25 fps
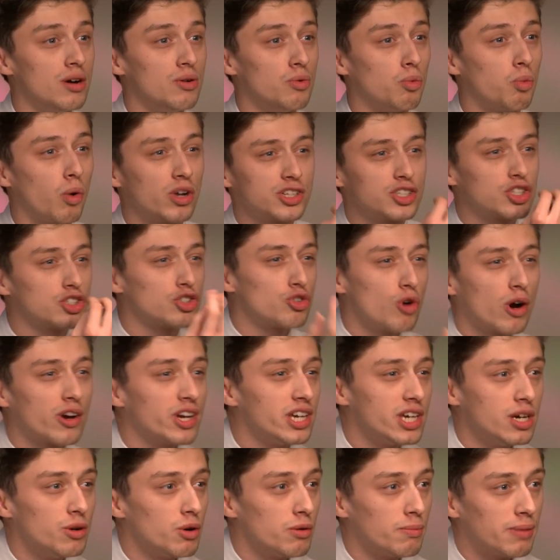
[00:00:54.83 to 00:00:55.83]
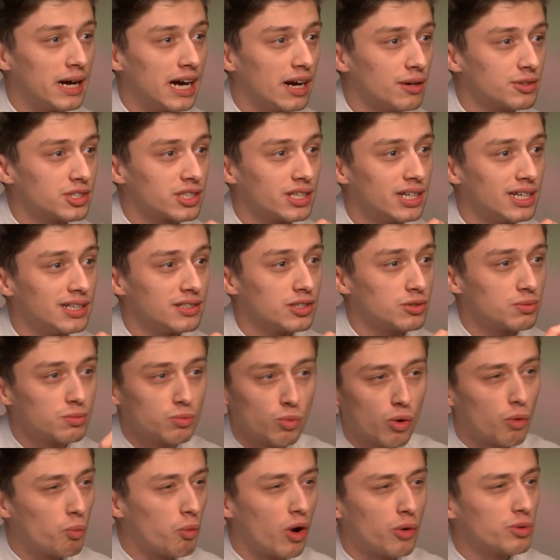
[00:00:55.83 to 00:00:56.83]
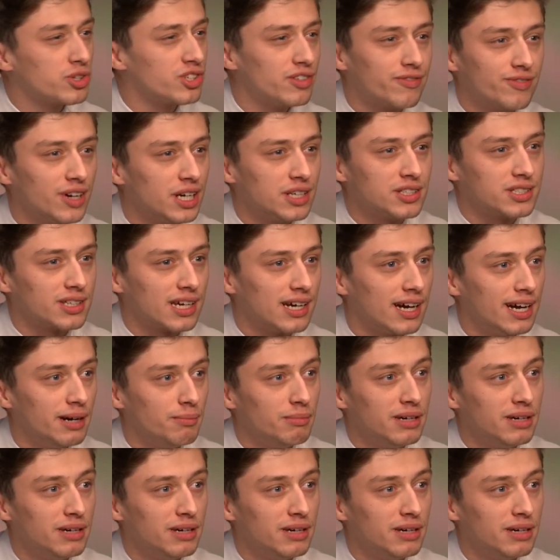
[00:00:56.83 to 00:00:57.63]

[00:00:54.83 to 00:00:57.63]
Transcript: What struck you about it? What was the first time?